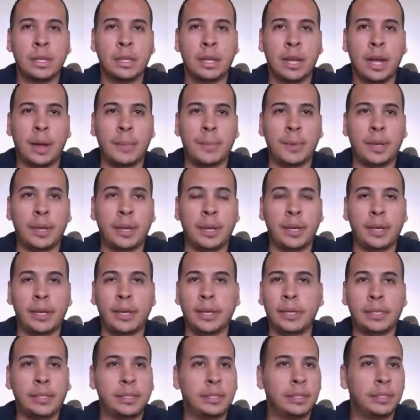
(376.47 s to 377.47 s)
I mean,
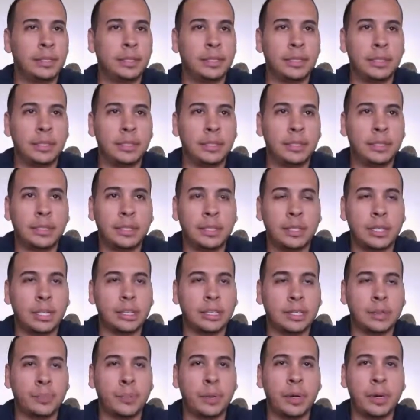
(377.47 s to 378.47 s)

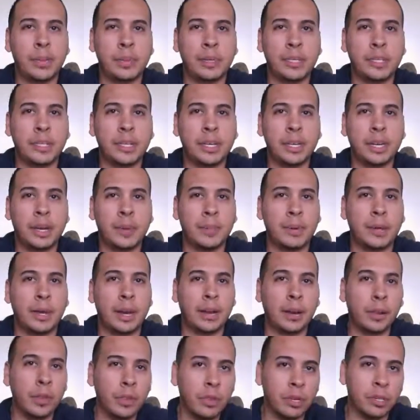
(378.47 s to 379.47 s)
that's pretty much it. I mean, I
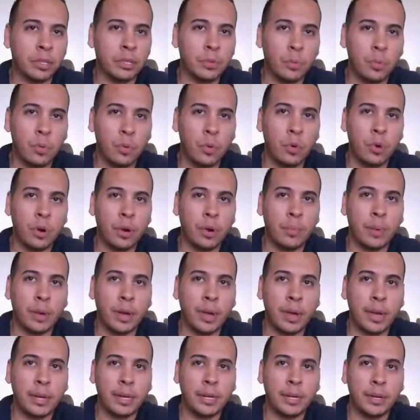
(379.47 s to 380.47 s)
know there's more,
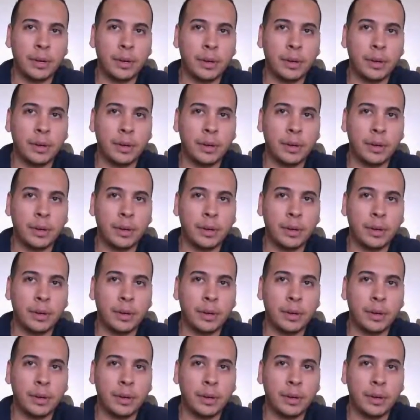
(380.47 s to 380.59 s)
but